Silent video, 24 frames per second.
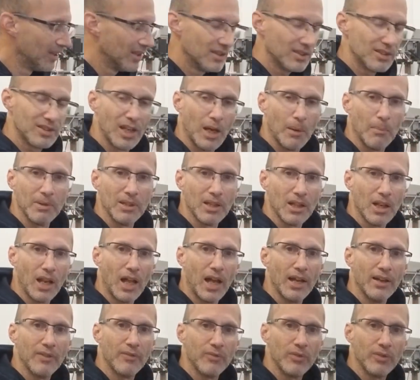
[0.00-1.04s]
It's coming to
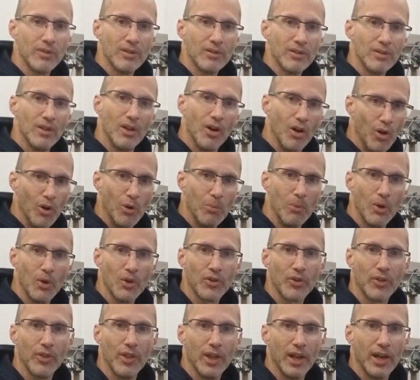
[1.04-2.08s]
life,
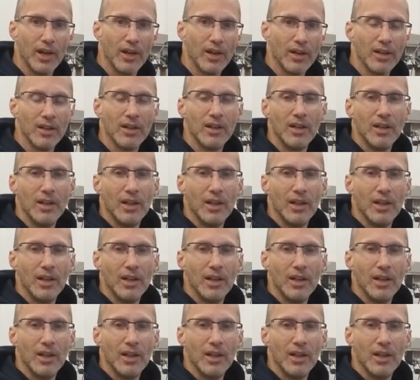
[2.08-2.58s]
almost there,